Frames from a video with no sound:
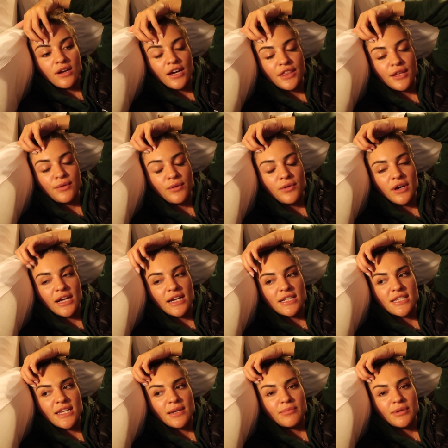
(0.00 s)
I think we were like
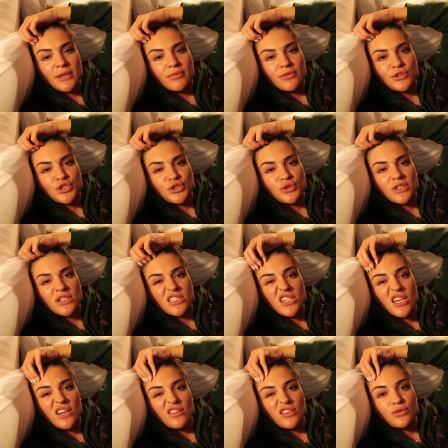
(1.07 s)
10 people shooting,
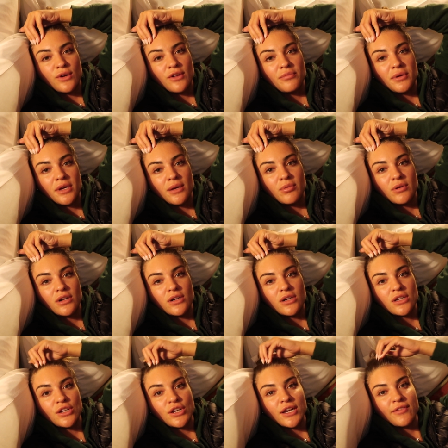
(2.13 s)
10 or 12
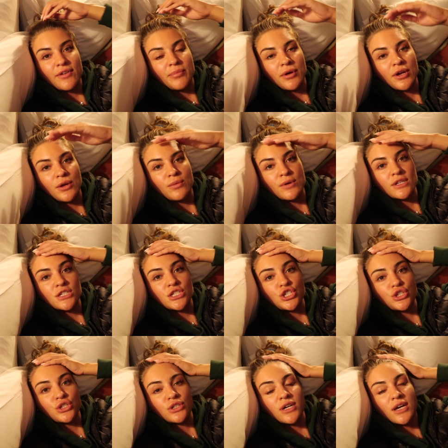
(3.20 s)
people. Not everybody went
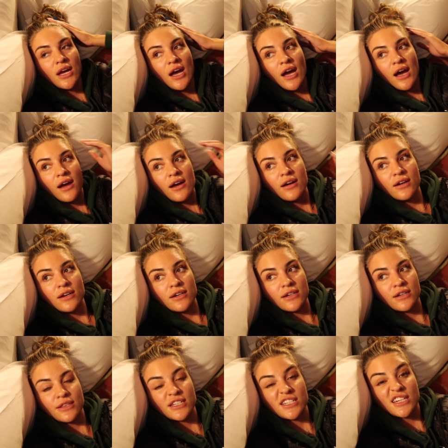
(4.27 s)
to
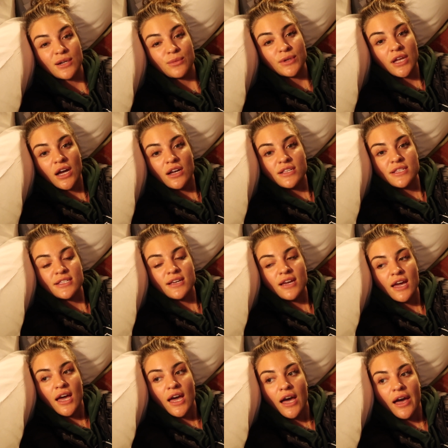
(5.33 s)
uh, the dinner with us.
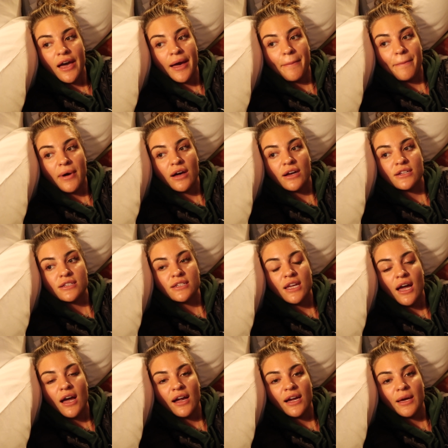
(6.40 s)
But
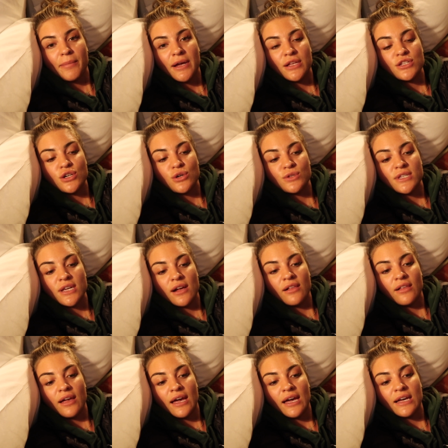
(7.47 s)
yeah, I got back to the
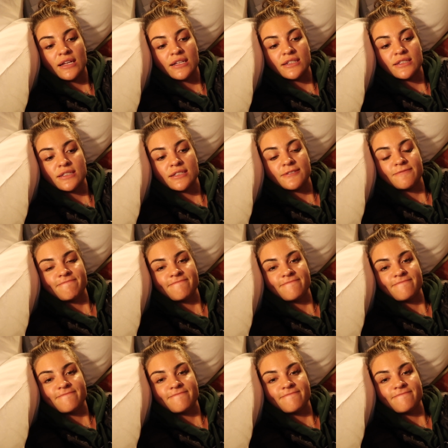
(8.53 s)
hotel and